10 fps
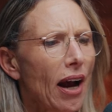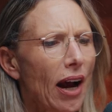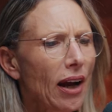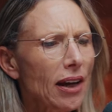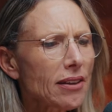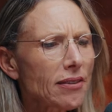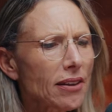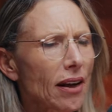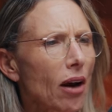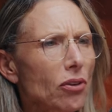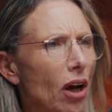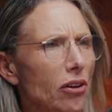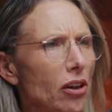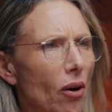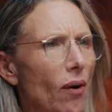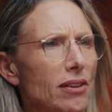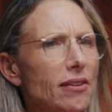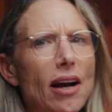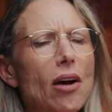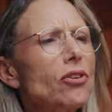And I said, how do you know
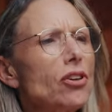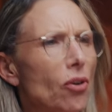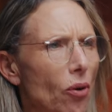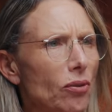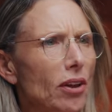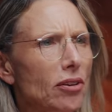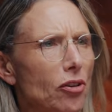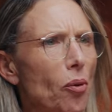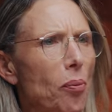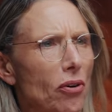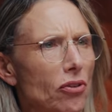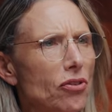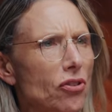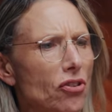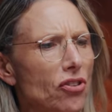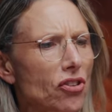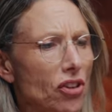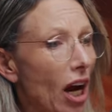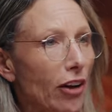that your partner's narcissistic?